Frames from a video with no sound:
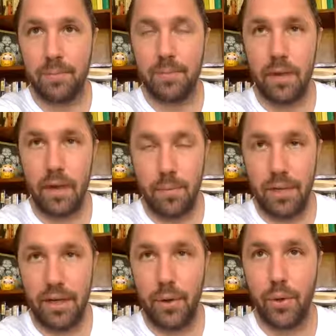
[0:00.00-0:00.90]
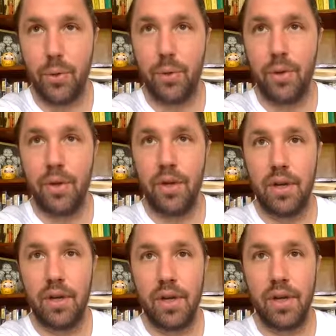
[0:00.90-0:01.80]
libido,
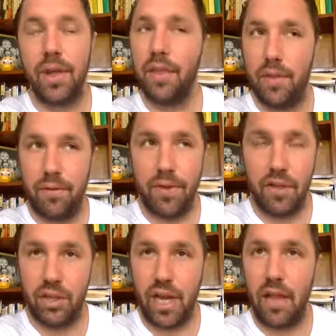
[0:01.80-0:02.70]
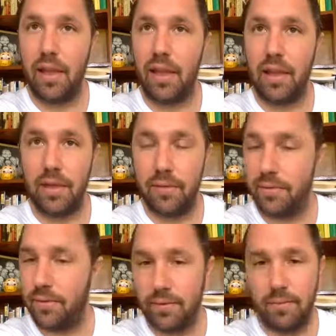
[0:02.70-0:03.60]
and then the functionality
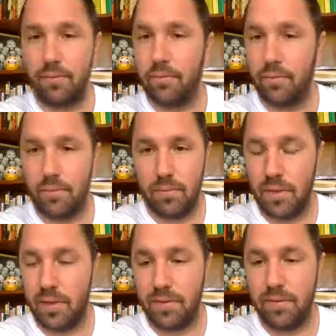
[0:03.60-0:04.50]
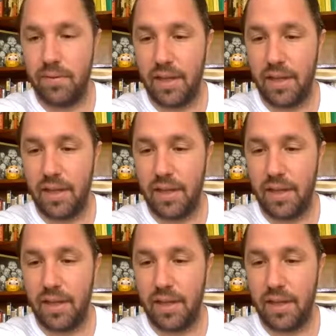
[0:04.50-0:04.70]
of